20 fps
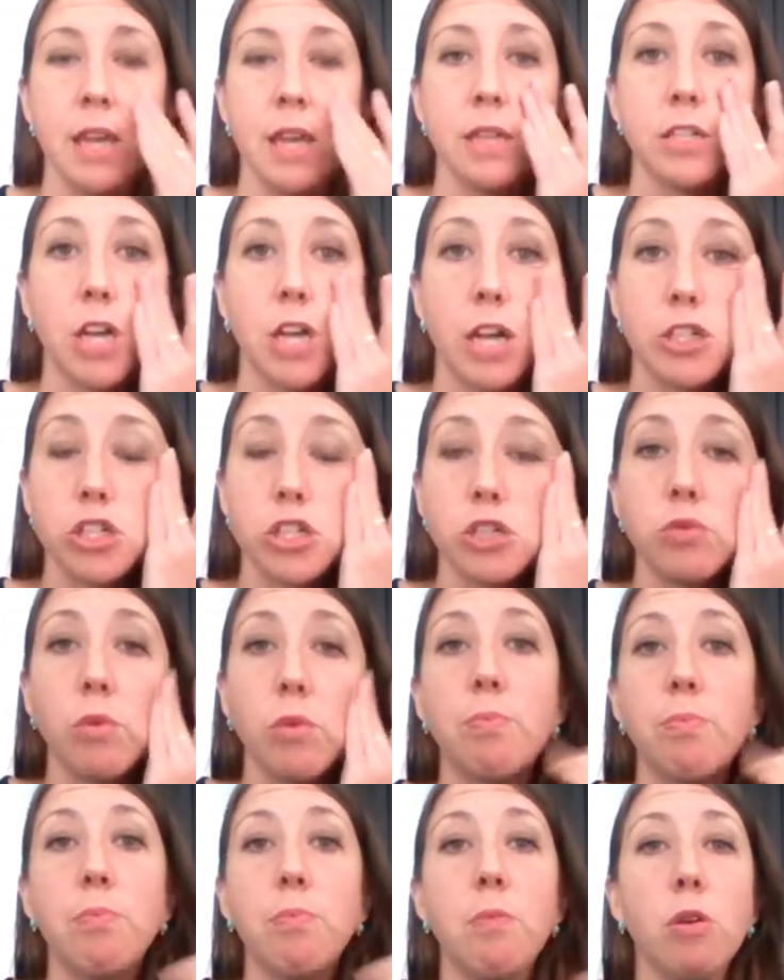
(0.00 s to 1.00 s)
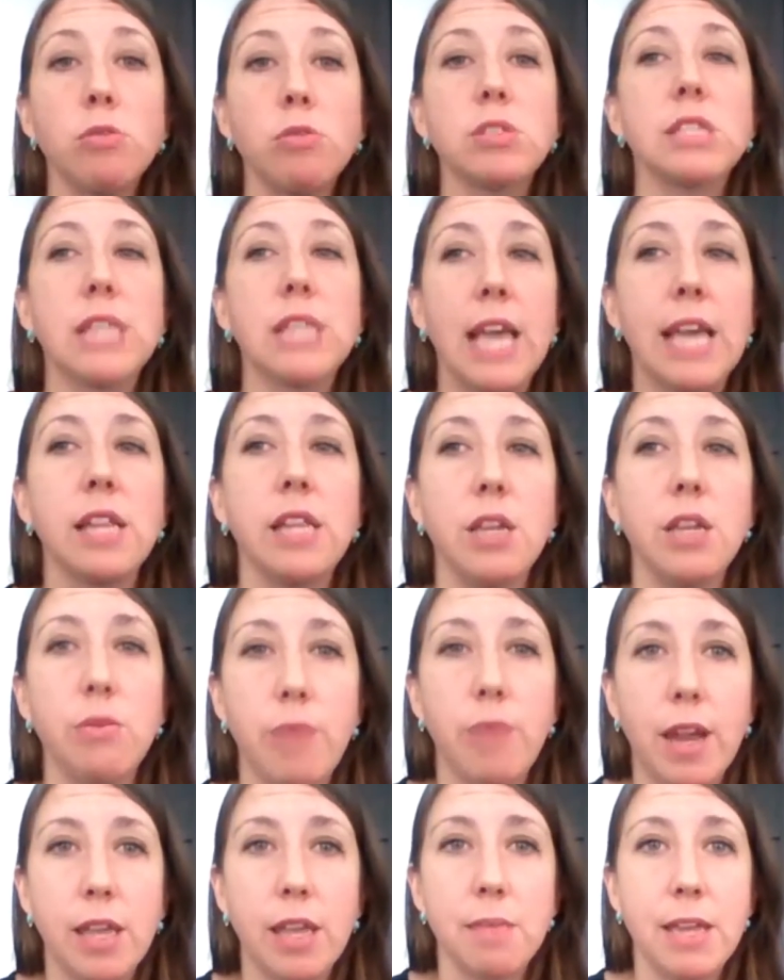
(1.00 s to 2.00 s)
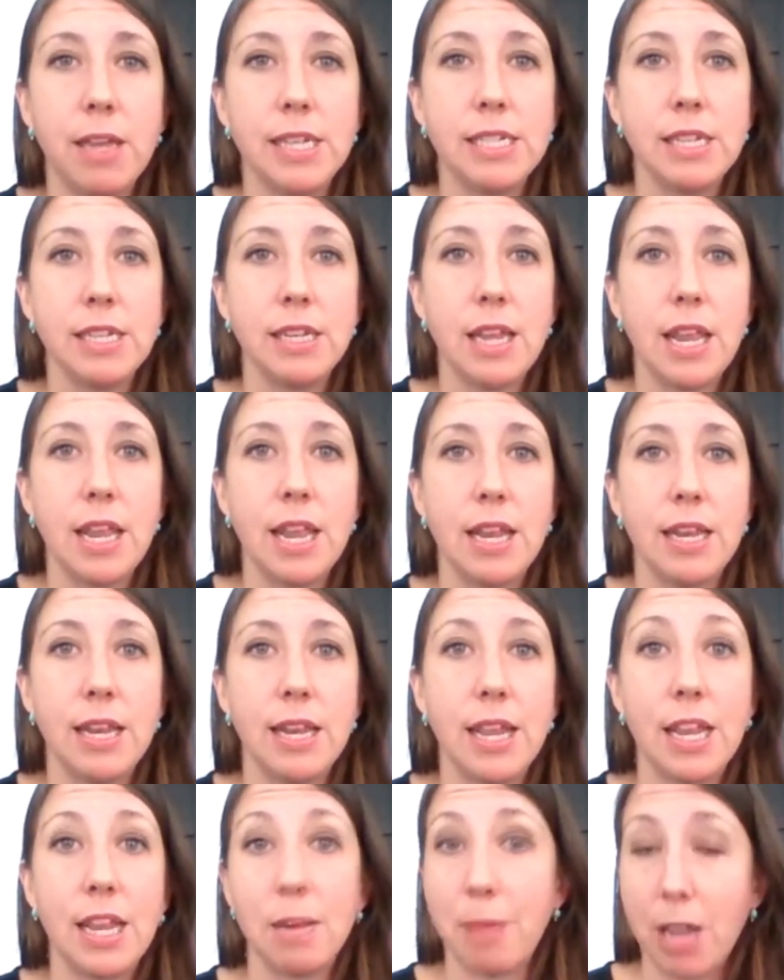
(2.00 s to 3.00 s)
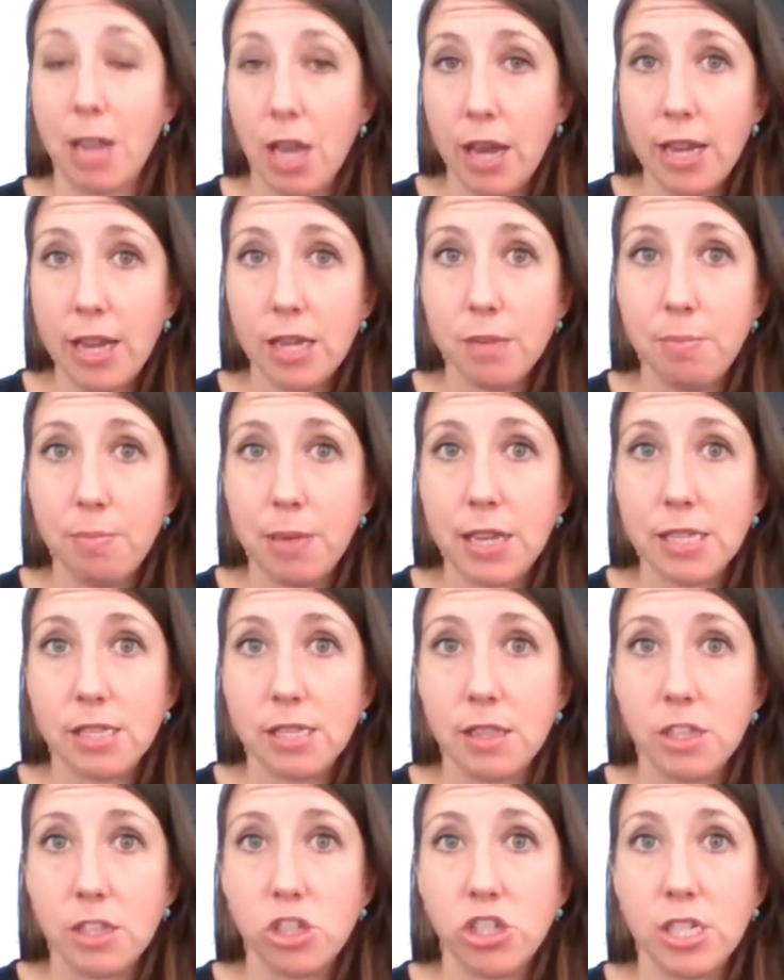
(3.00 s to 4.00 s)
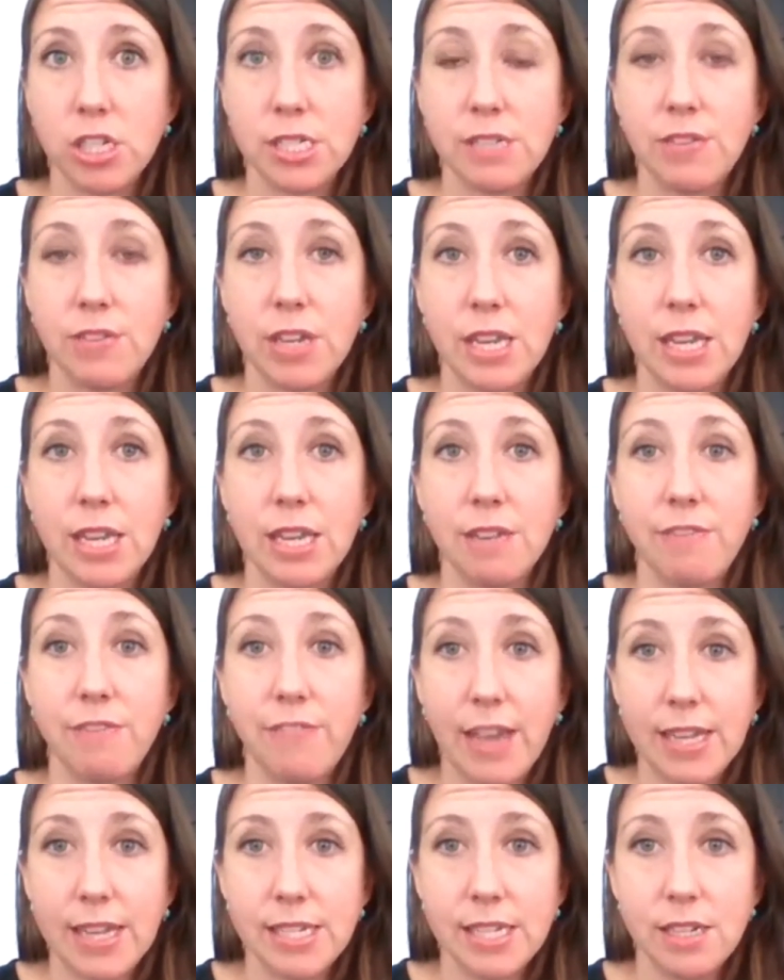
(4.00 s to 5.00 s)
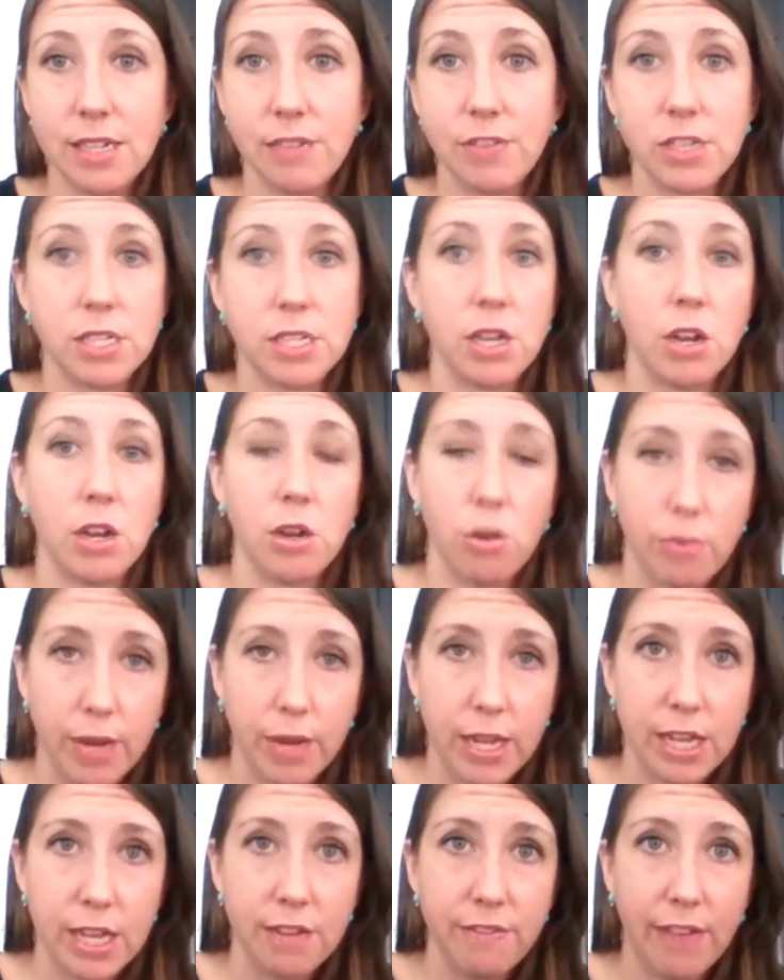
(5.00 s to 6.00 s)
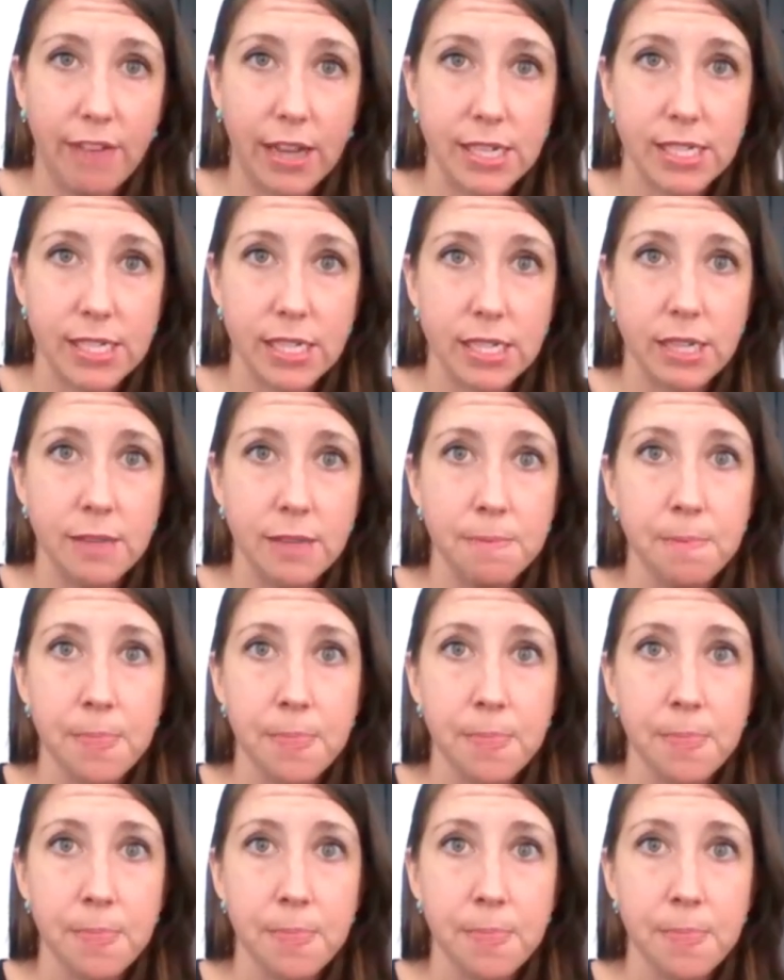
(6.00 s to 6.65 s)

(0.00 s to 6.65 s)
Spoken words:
doctors will most likely recommend an antibiotic because of the chance of it getting infected if it's not already infected.